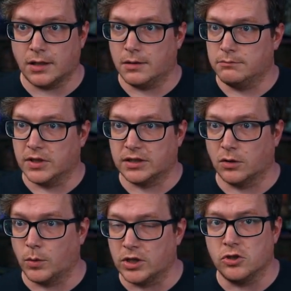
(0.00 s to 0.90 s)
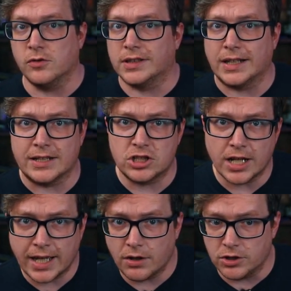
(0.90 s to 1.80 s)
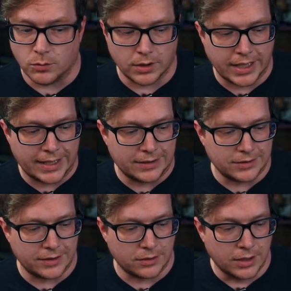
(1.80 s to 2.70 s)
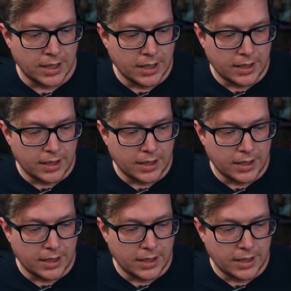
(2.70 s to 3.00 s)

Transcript: Um, so when you use that at checkout, you will get a little